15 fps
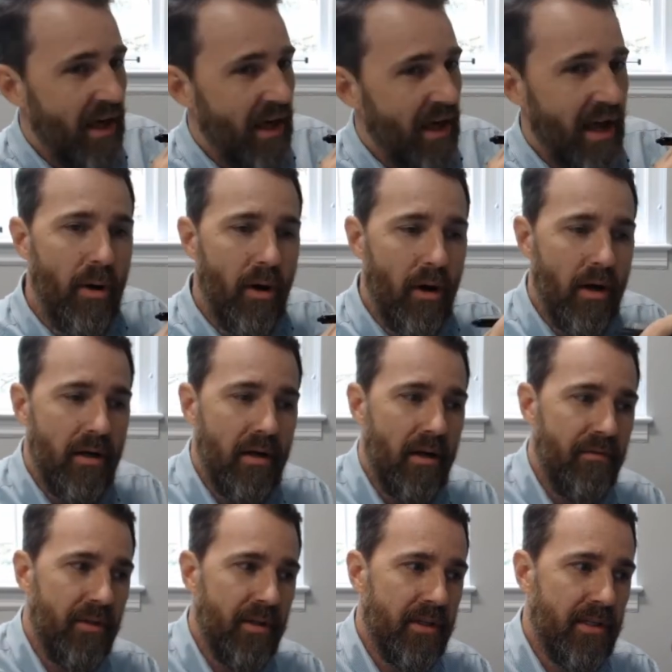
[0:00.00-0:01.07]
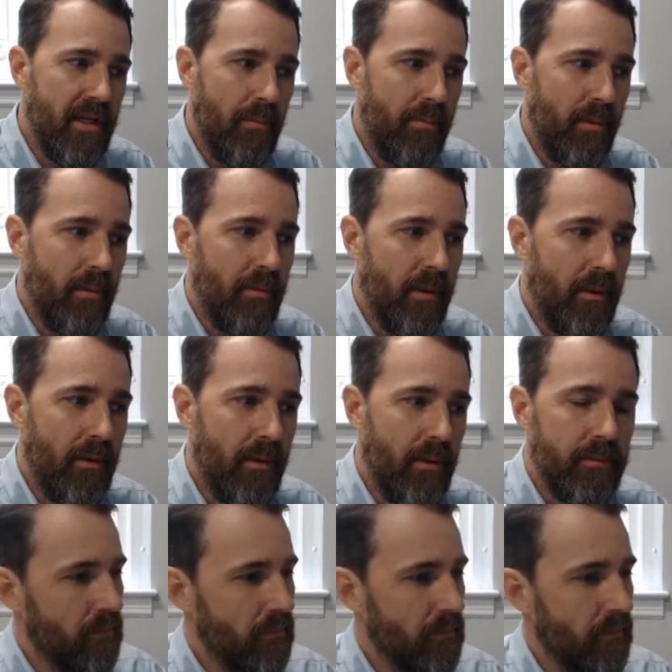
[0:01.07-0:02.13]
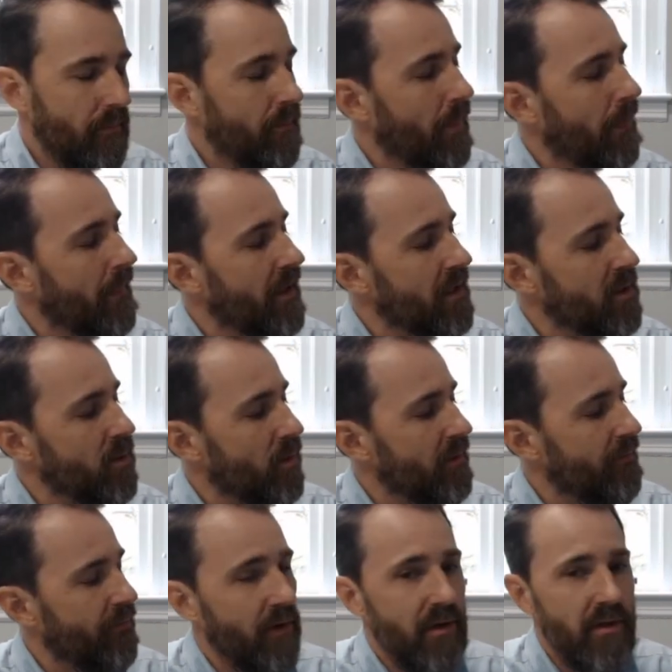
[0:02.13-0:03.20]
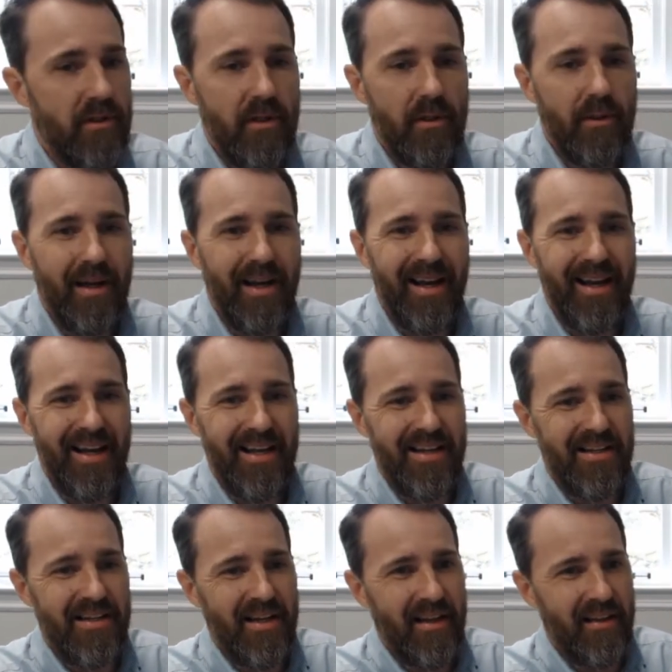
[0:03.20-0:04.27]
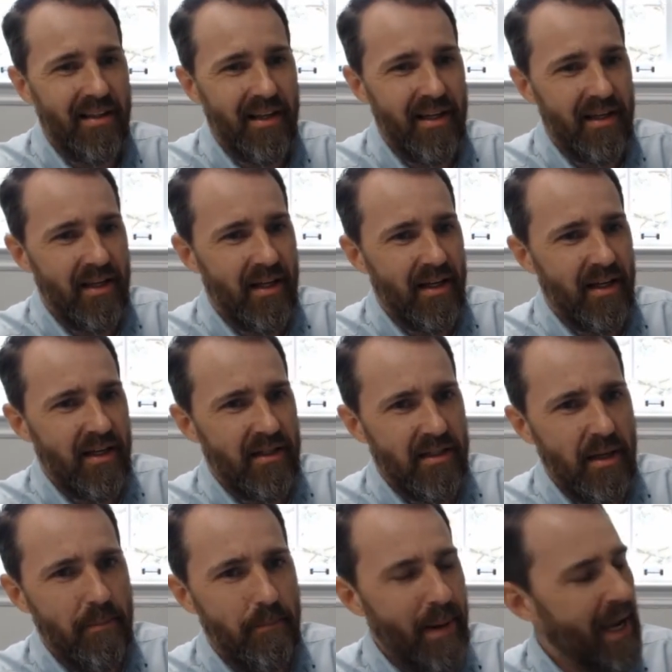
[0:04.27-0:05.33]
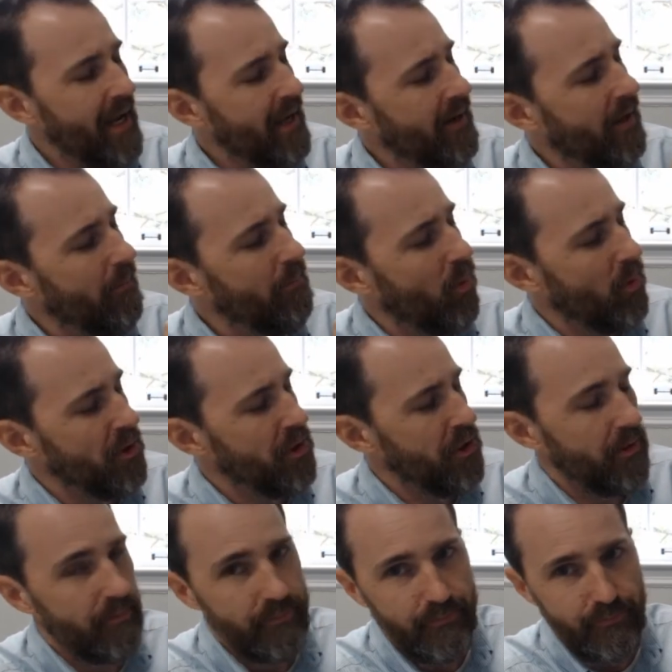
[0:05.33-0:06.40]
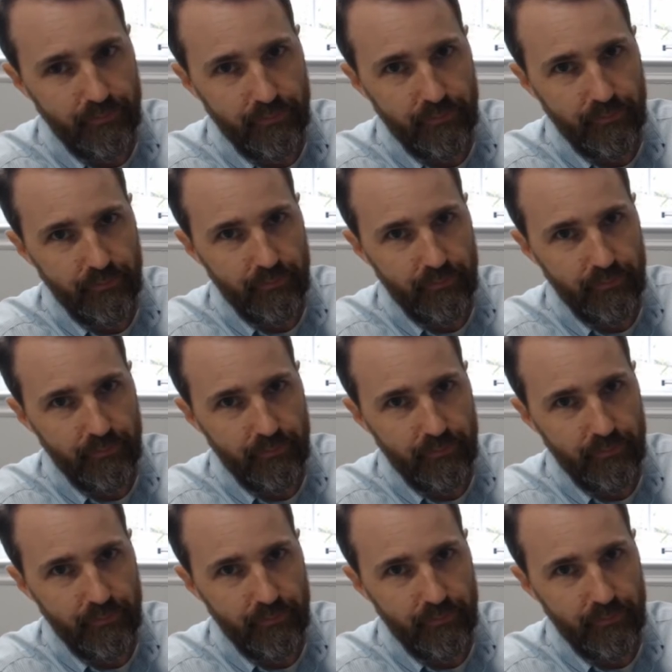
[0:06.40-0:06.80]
That part of the temporal bone is referred to as the tympanic portion.